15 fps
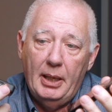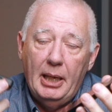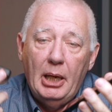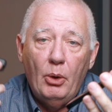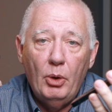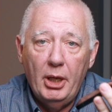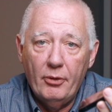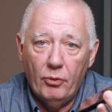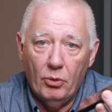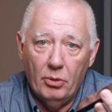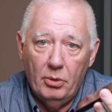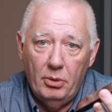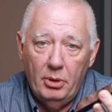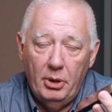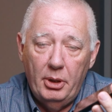
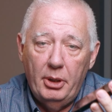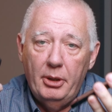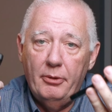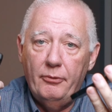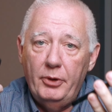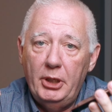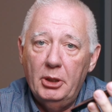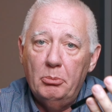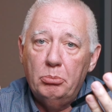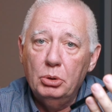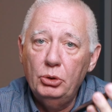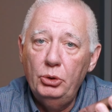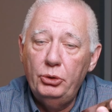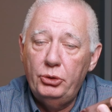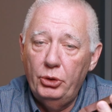However, via
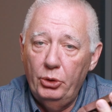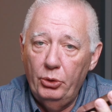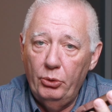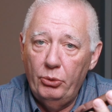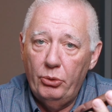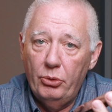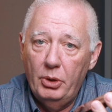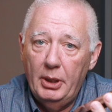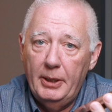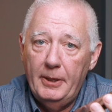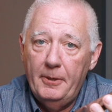Bluetooth,